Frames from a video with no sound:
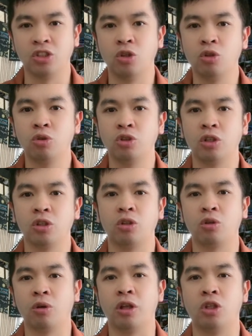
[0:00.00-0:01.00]
crucial
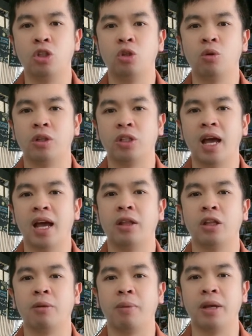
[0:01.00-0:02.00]
to ensure
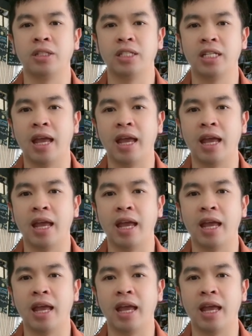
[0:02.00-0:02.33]
ChatGPT